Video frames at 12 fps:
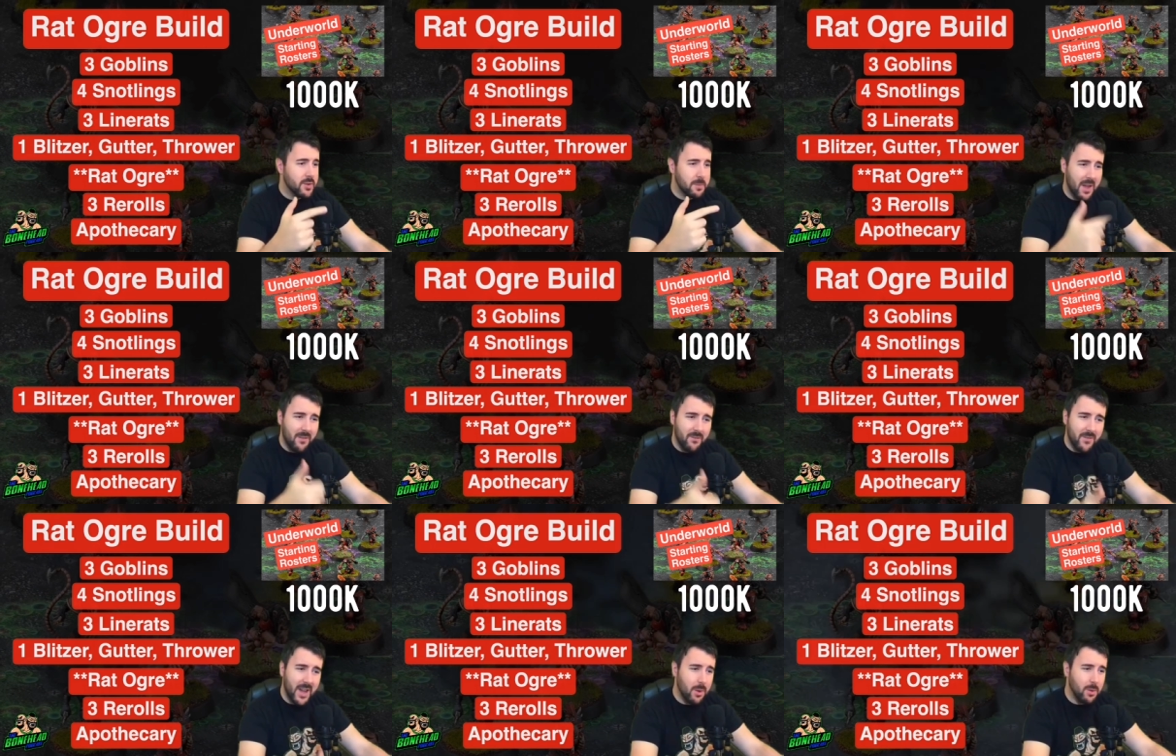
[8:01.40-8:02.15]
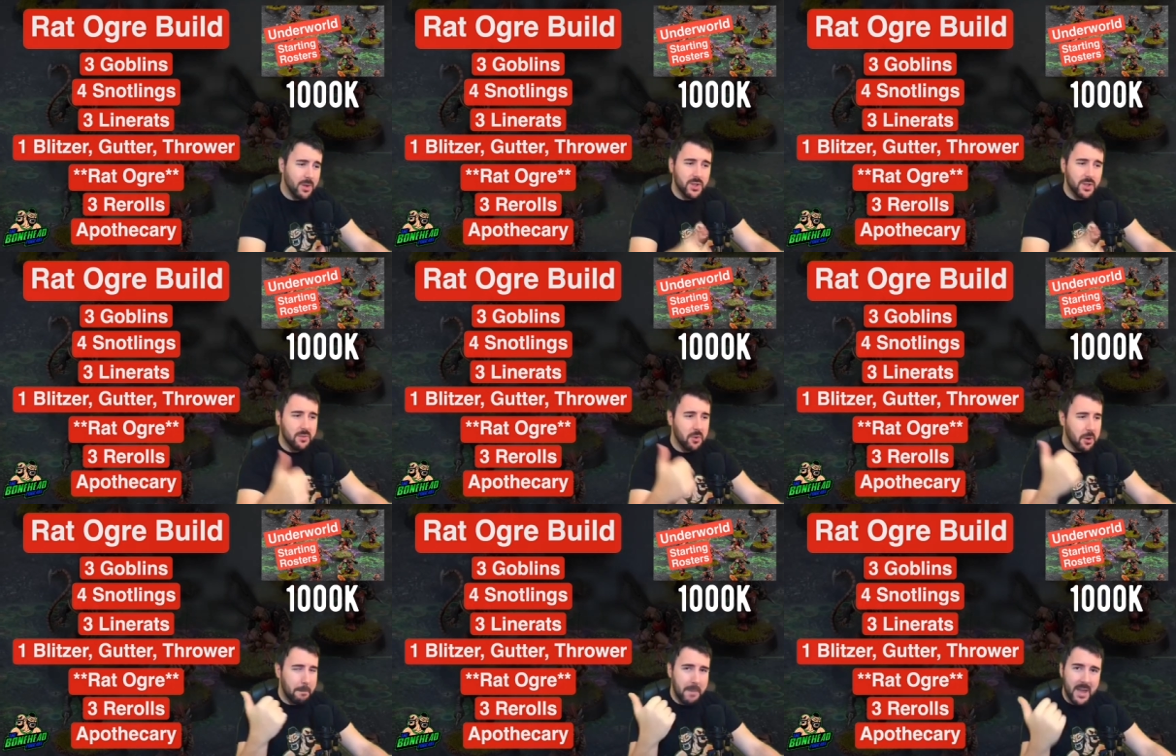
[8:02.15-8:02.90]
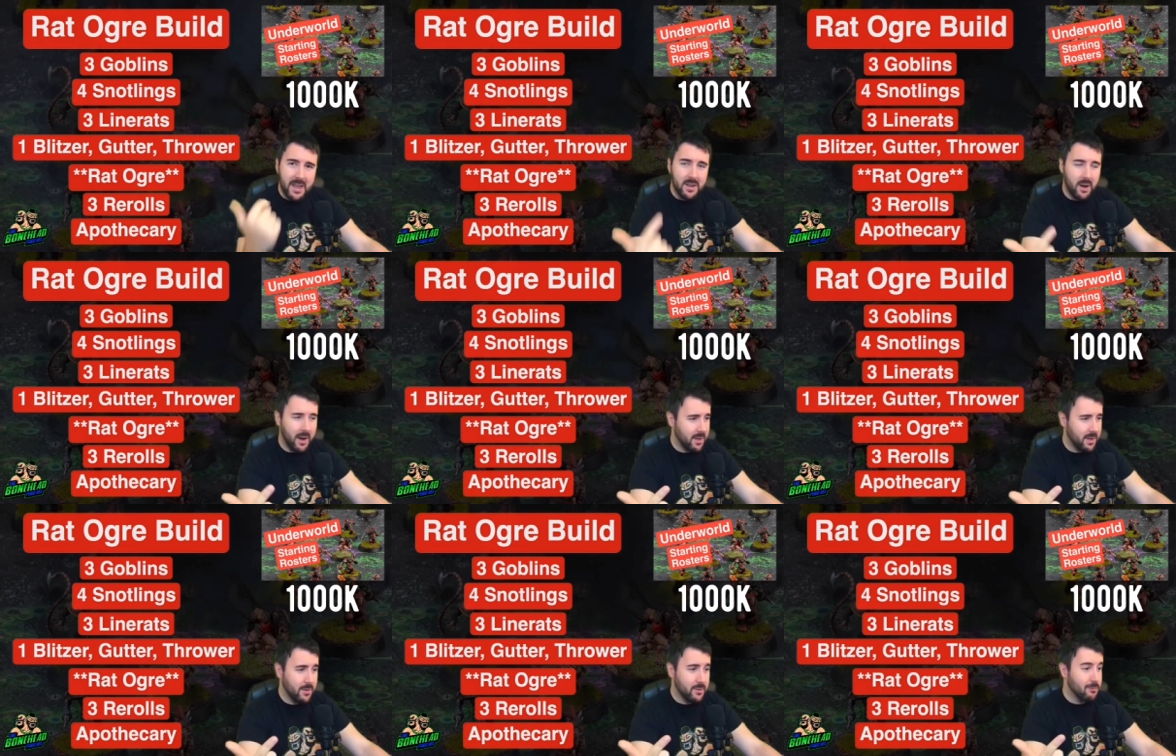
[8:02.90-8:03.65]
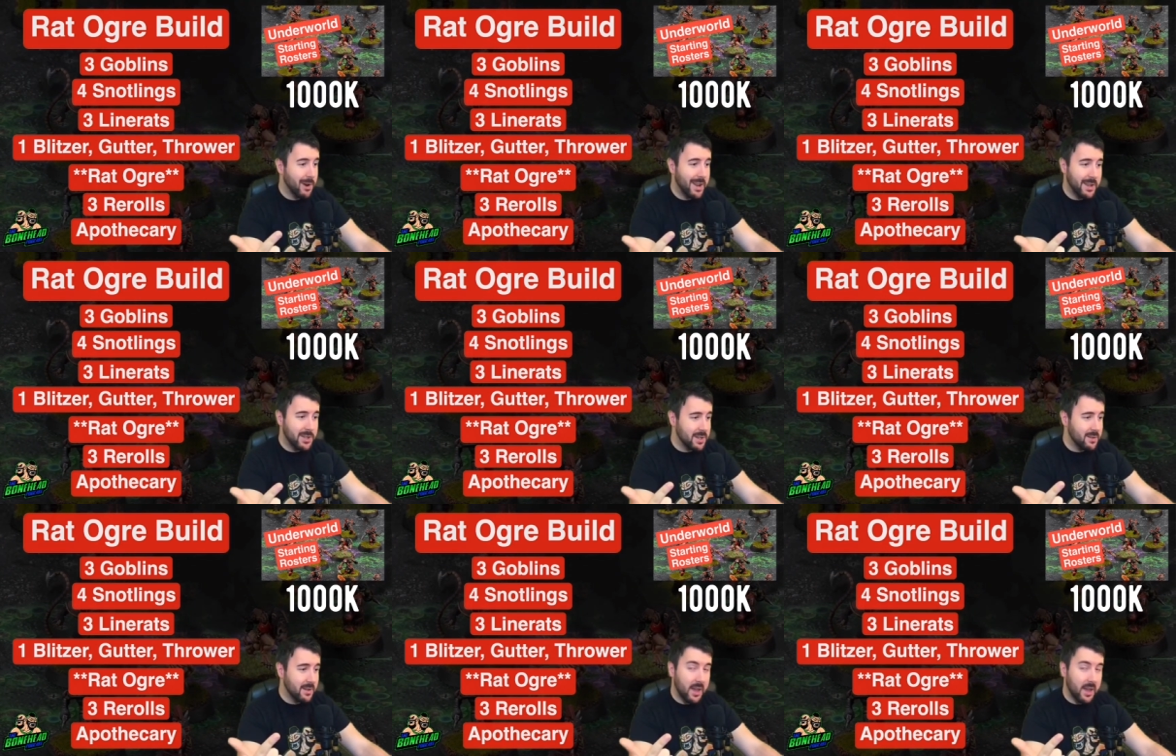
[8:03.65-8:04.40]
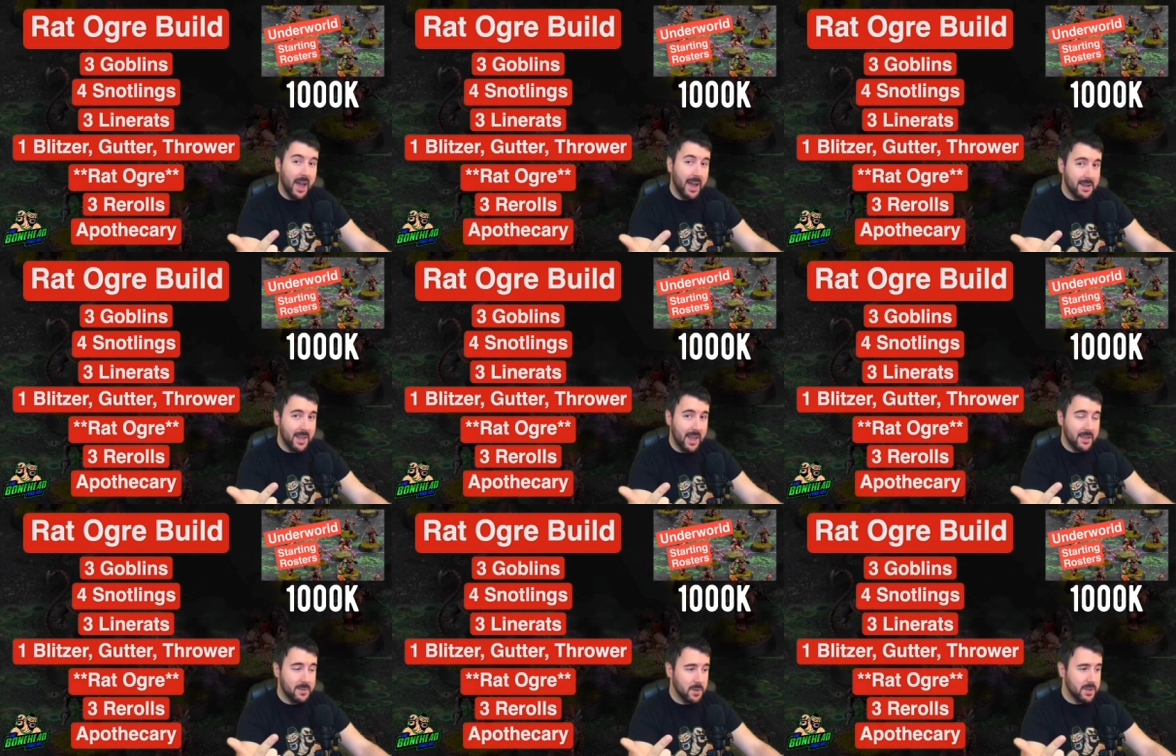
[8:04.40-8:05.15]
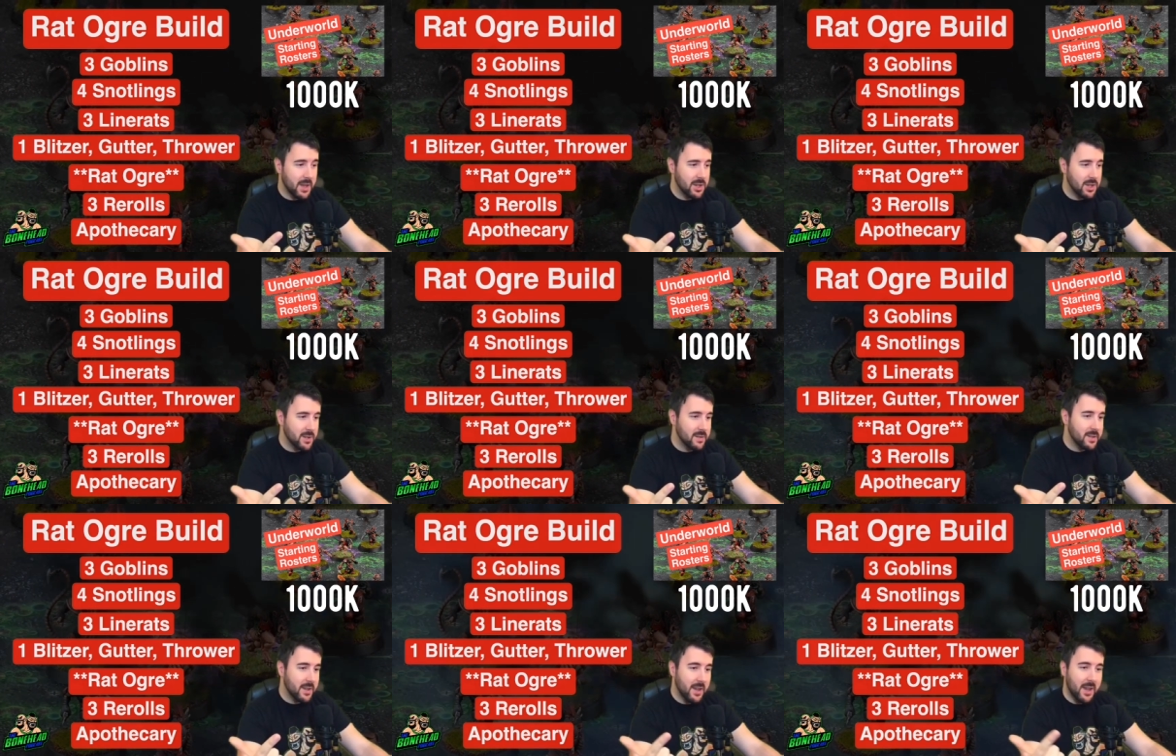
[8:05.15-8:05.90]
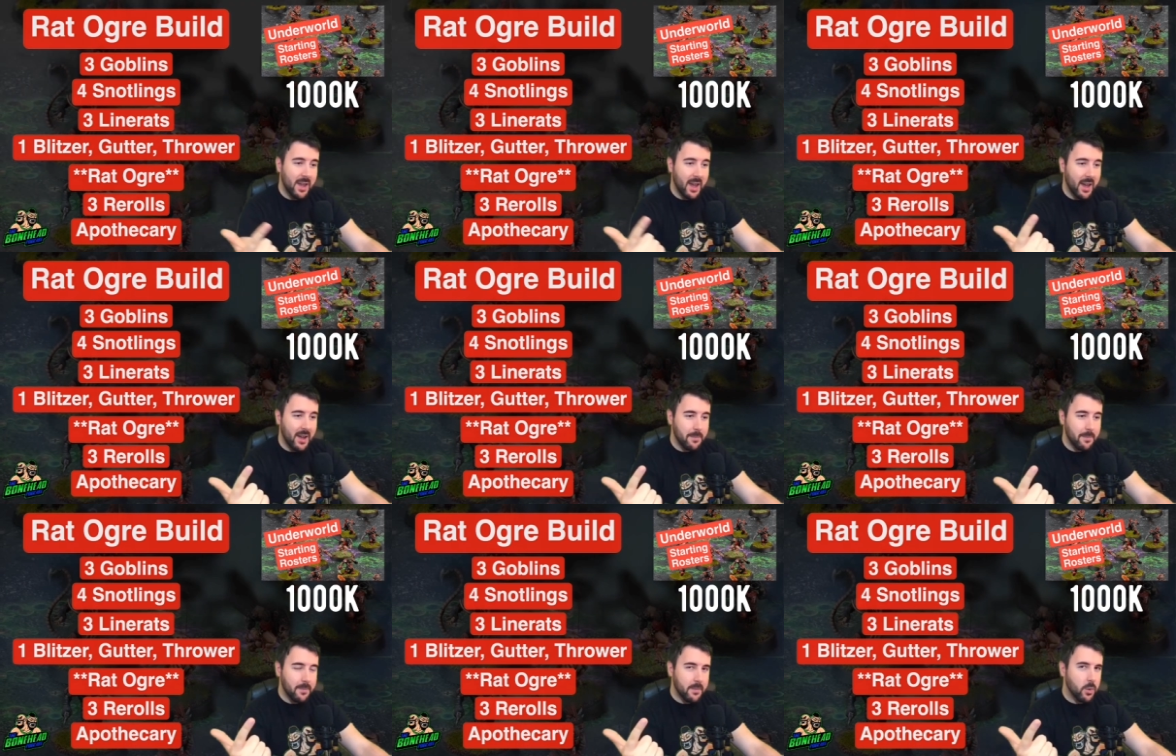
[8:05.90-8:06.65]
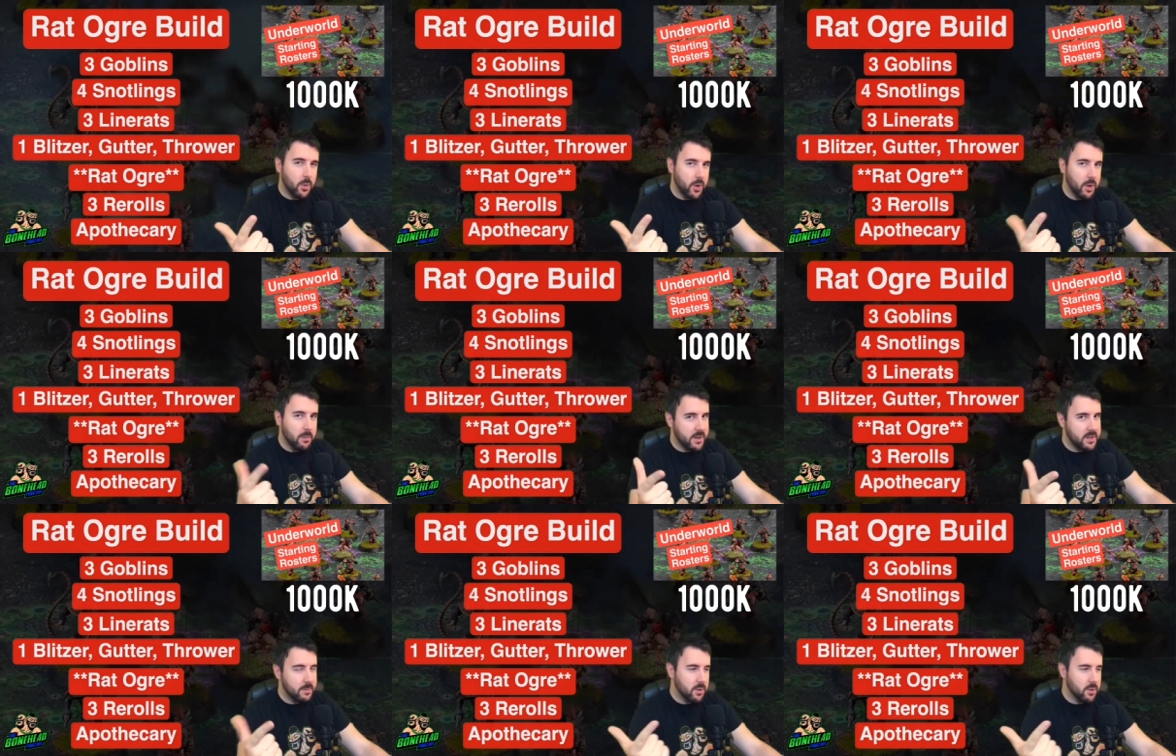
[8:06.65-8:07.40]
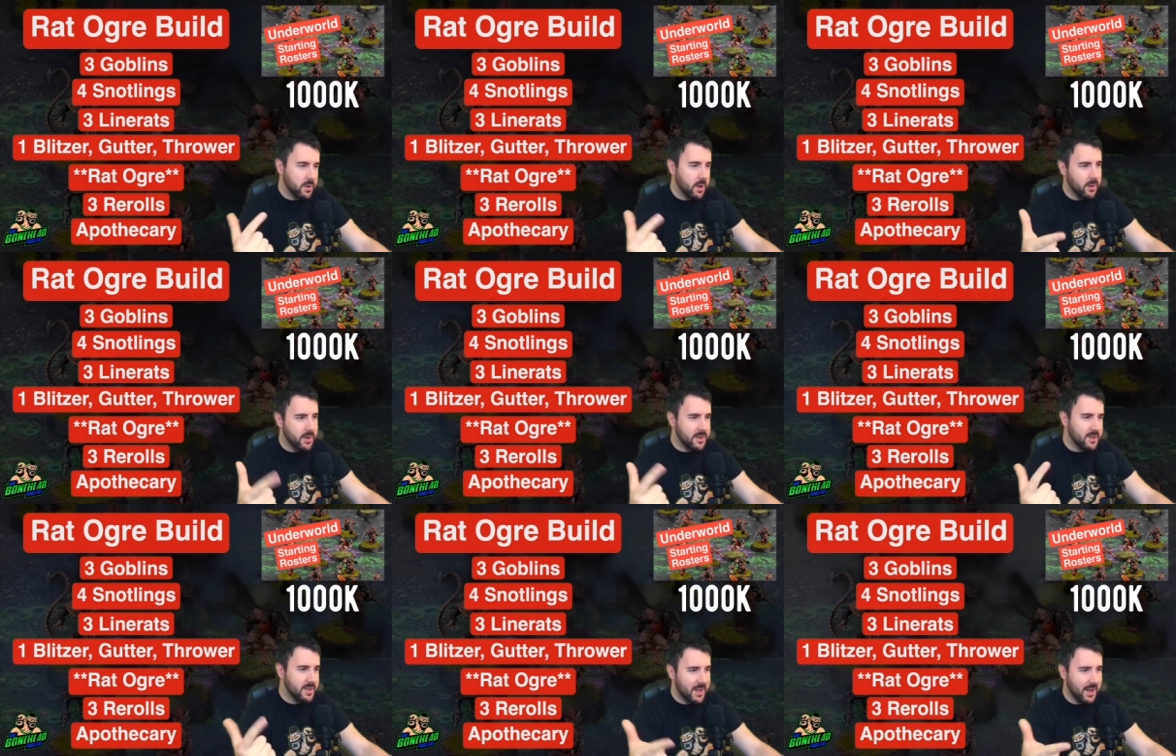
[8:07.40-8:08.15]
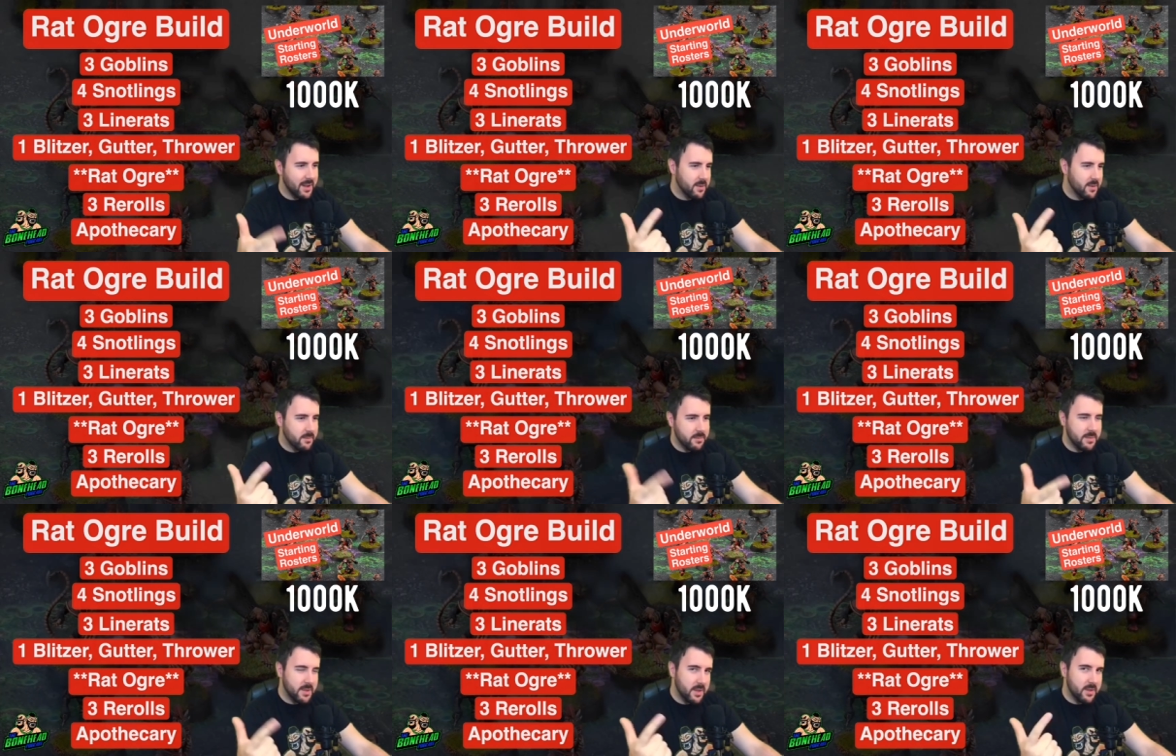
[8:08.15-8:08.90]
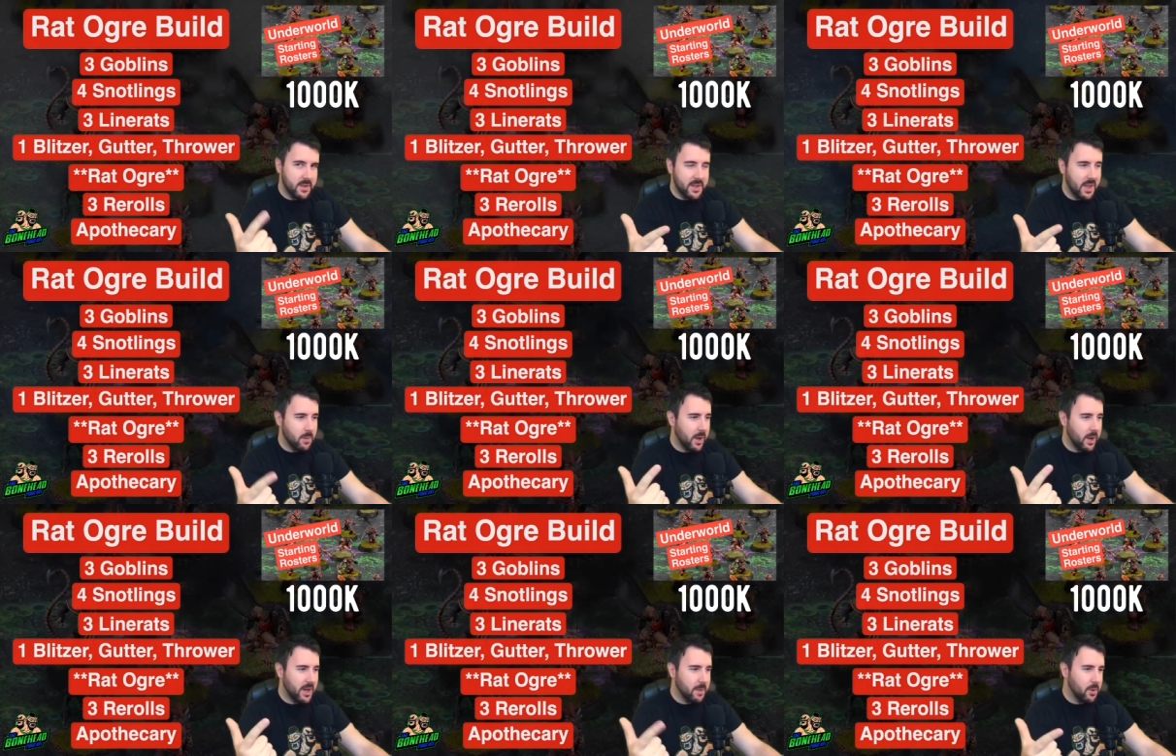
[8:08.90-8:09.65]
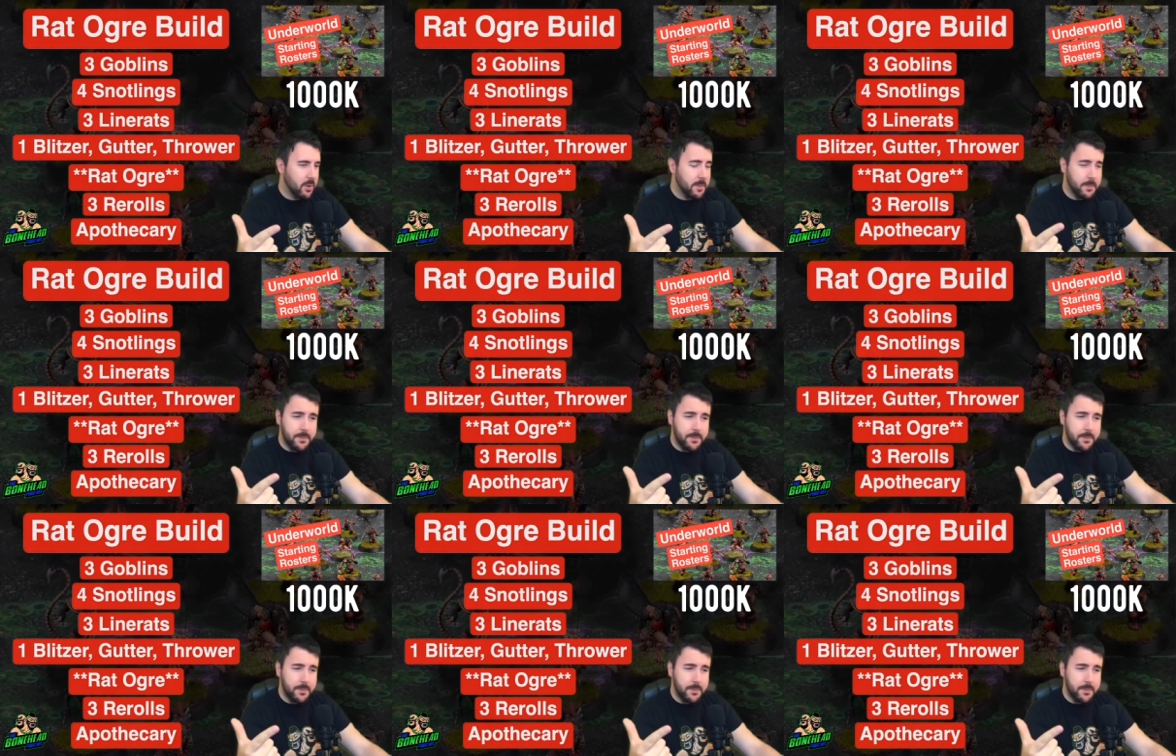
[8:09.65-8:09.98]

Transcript: spare foulers, you've got a big guy who's raging and gets mutations. Um, although Mighty blower and Claw doesn't stack the same way anymore.